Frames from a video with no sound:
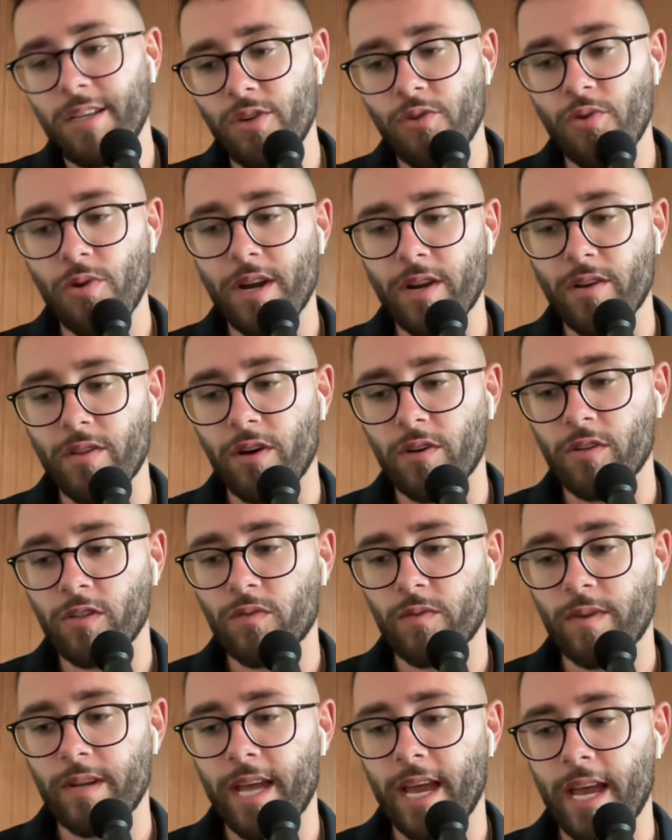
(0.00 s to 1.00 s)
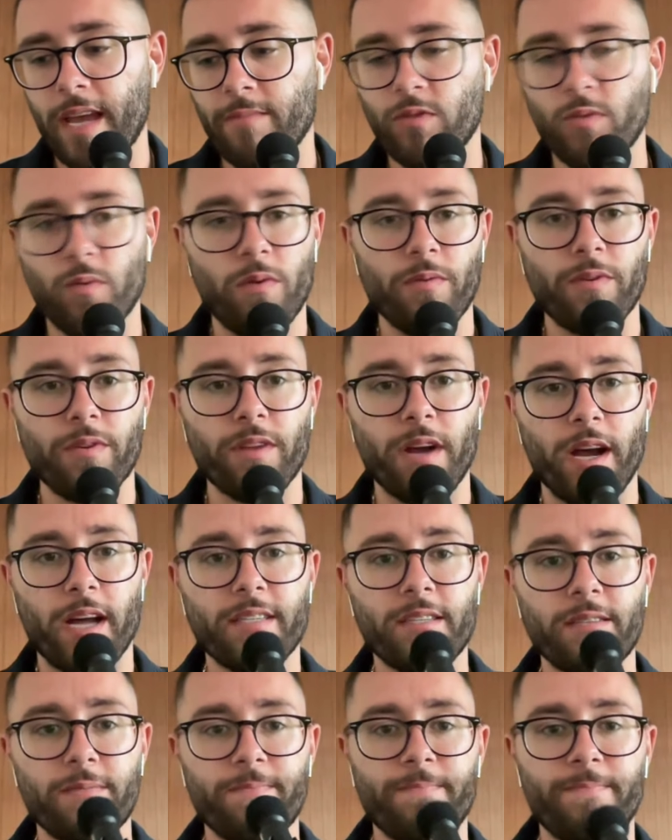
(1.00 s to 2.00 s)
You hear those three names. What were your
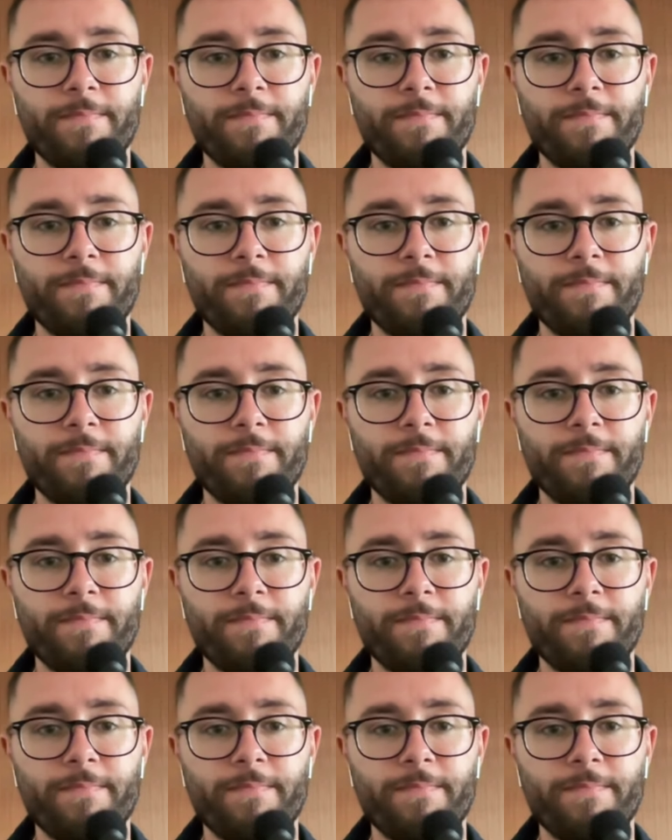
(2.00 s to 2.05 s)
thoughts?